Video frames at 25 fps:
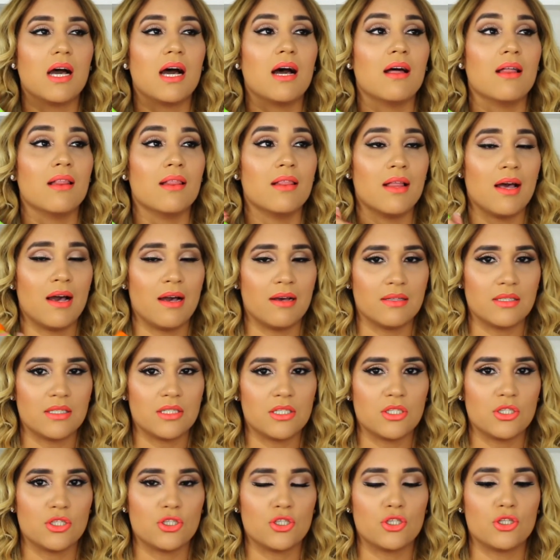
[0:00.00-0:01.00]
lot.
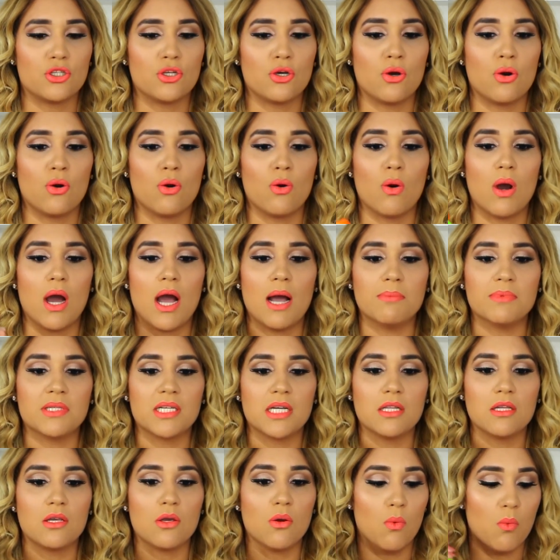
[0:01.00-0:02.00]
So I'm
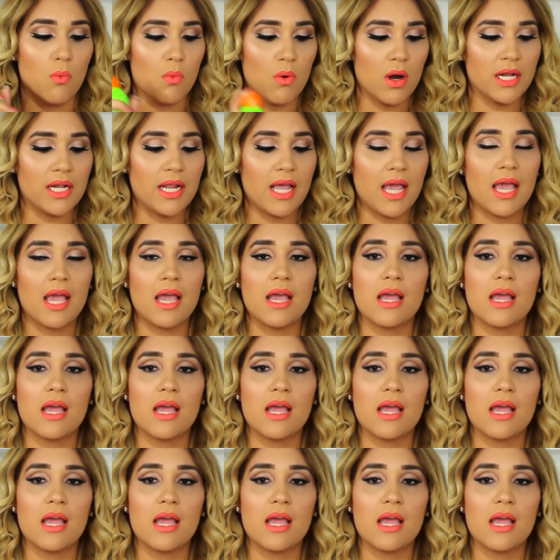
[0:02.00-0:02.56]
telling you, one